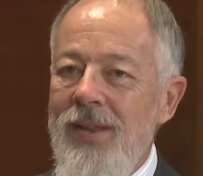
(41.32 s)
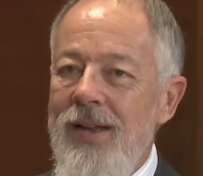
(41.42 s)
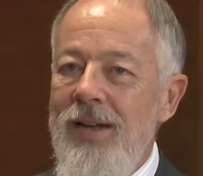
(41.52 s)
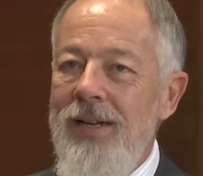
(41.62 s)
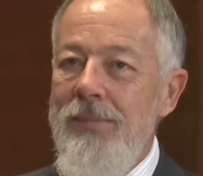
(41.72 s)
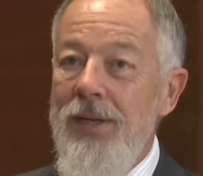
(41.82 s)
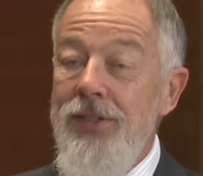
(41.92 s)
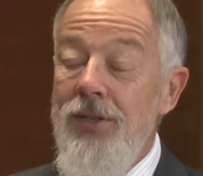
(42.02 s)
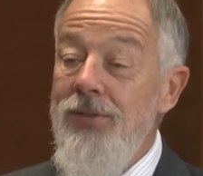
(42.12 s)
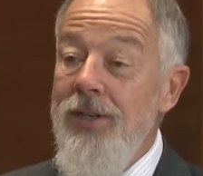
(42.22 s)
um, are
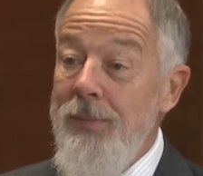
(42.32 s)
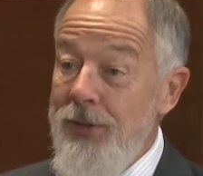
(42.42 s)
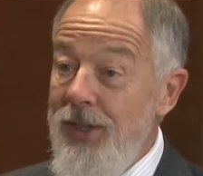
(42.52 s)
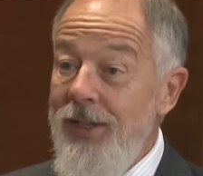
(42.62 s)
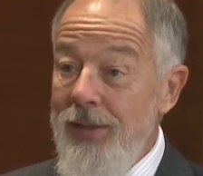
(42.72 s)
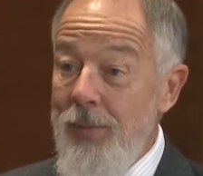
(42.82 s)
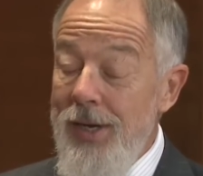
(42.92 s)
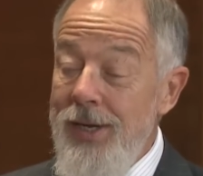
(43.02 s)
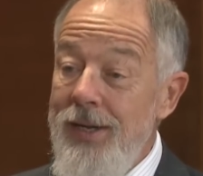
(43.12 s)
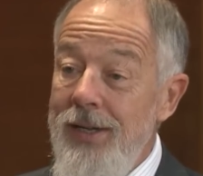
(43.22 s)
used in a particular
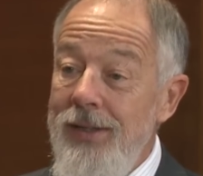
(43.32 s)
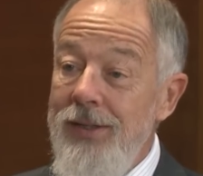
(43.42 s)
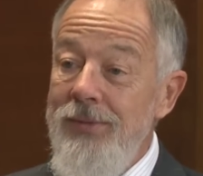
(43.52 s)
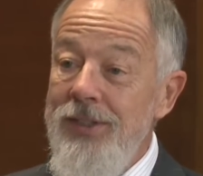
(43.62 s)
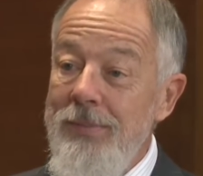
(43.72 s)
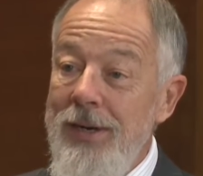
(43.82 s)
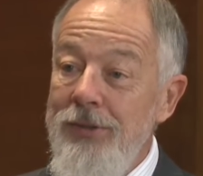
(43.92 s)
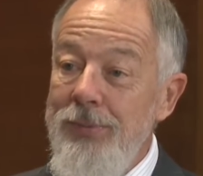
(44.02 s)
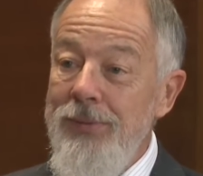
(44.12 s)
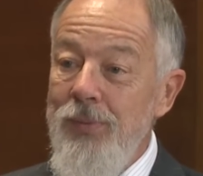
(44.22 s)
way in the risk
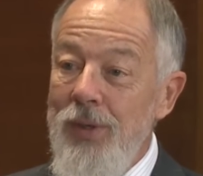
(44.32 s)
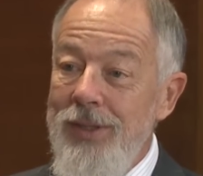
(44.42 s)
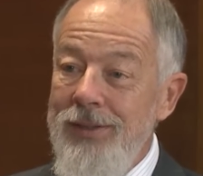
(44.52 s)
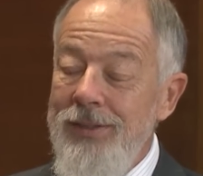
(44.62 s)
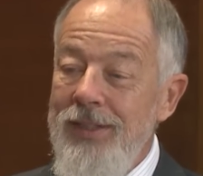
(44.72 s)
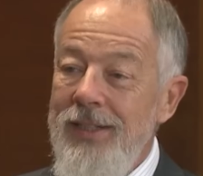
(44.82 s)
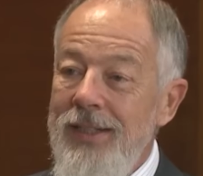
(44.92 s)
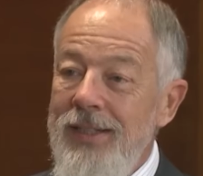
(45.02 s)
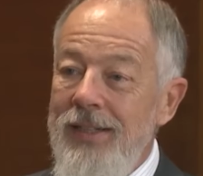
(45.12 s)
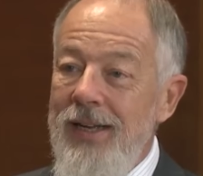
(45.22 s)
management world.
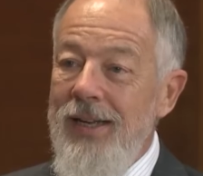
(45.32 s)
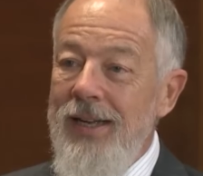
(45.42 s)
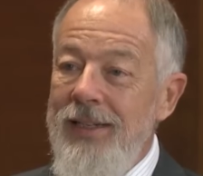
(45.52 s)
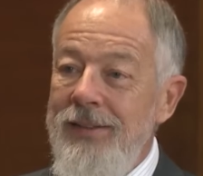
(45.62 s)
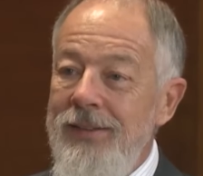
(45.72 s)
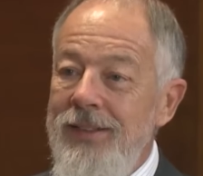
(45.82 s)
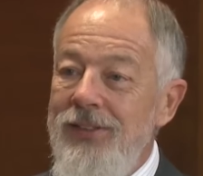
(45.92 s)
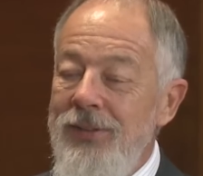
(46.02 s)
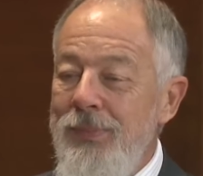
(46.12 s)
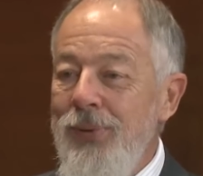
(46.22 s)
Uh, and
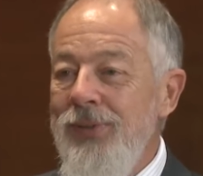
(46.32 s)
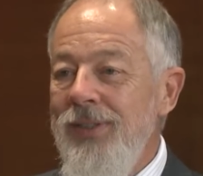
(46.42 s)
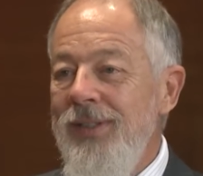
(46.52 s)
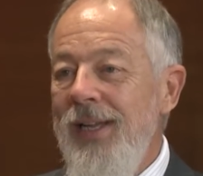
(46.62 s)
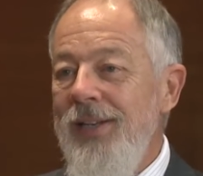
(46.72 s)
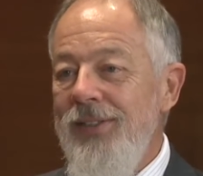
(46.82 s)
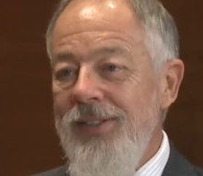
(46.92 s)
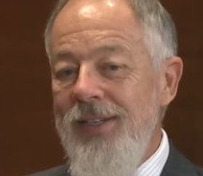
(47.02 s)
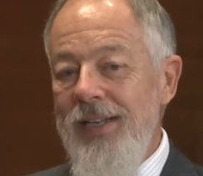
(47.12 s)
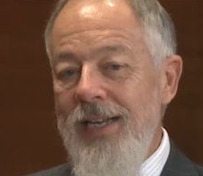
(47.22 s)
it's important that
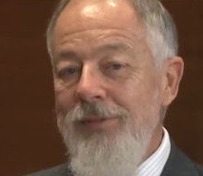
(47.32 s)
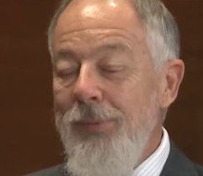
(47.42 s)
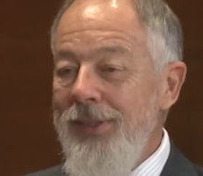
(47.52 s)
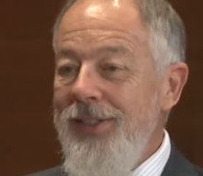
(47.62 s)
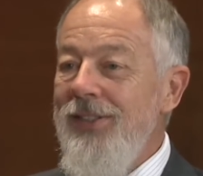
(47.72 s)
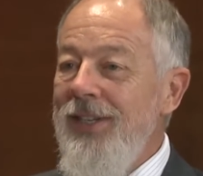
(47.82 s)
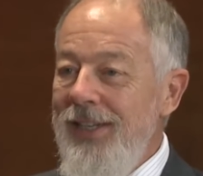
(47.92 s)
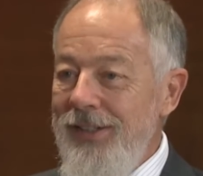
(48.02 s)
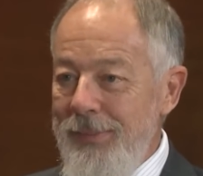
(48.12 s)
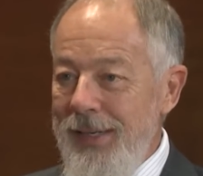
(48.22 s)
uh, everybody is
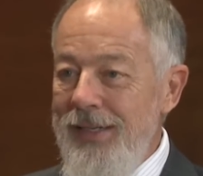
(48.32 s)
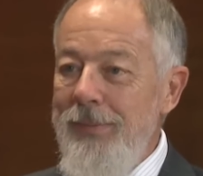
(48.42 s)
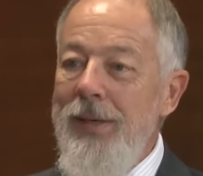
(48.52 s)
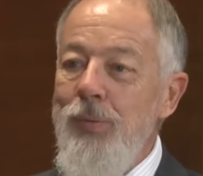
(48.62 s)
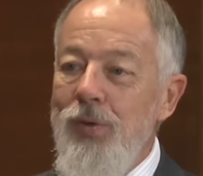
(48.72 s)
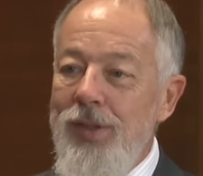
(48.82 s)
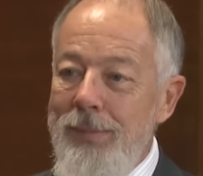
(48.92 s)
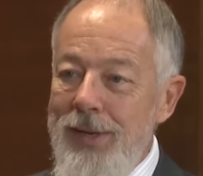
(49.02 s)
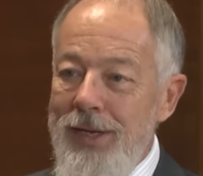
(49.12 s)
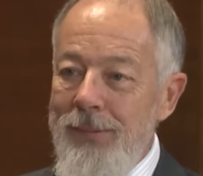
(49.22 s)
clear about, about what they
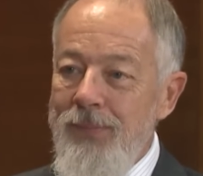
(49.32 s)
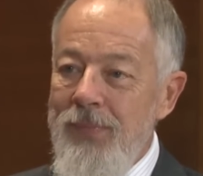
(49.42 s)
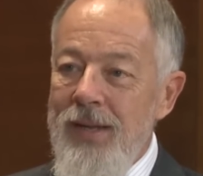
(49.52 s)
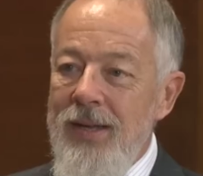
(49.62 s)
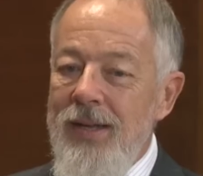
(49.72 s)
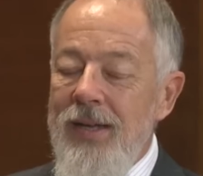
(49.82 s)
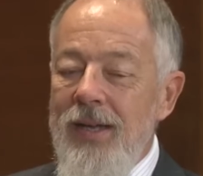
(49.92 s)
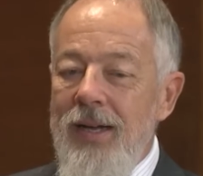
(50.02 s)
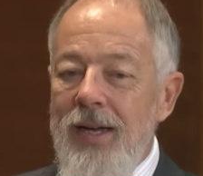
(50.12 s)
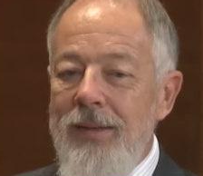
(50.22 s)
mean. Mm -hmm.
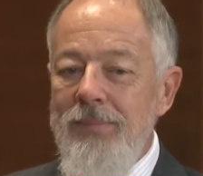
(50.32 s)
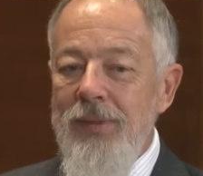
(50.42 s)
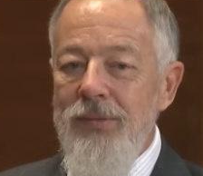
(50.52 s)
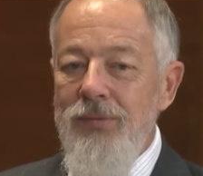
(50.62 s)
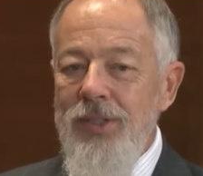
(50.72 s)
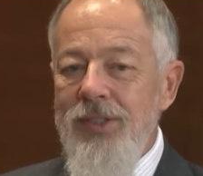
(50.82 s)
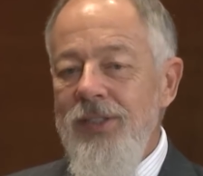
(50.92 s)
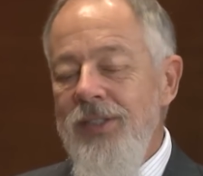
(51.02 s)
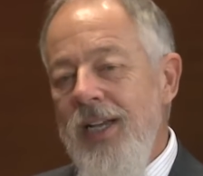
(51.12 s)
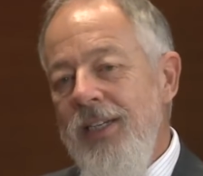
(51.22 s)
um,
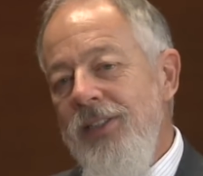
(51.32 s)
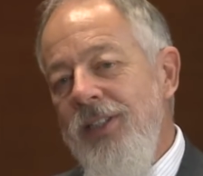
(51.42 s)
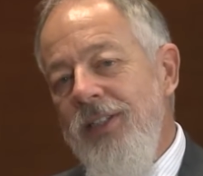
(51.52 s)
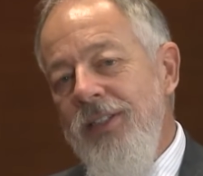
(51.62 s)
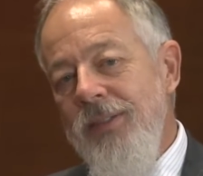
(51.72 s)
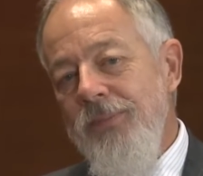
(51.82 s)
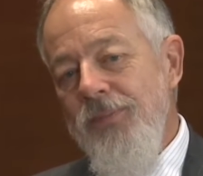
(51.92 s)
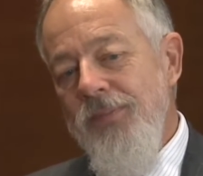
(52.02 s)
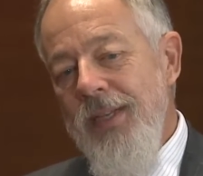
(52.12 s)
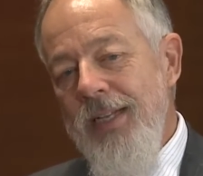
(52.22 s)
risks can exist
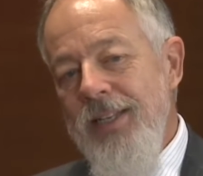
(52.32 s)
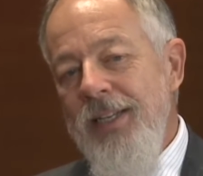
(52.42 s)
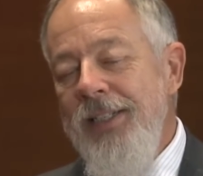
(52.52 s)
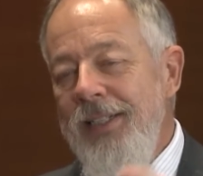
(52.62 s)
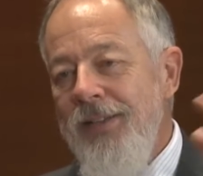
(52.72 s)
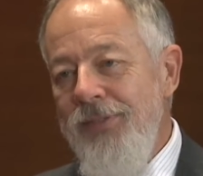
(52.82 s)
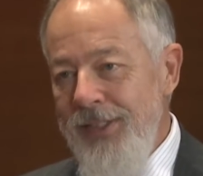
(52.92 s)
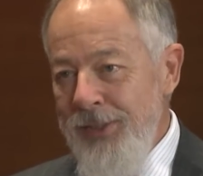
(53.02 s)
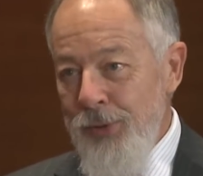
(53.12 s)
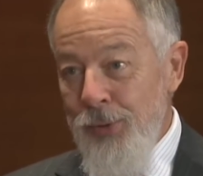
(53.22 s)
at any level
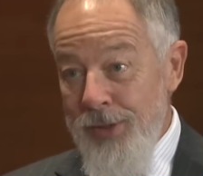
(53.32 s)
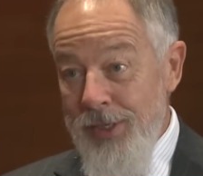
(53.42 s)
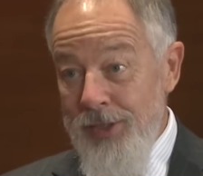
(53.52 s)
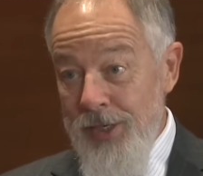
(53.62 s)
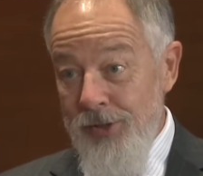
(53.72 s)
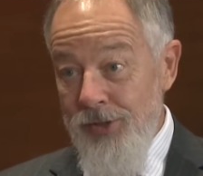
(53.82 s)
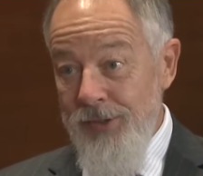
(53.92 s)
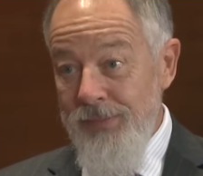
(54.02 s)
in an organisation.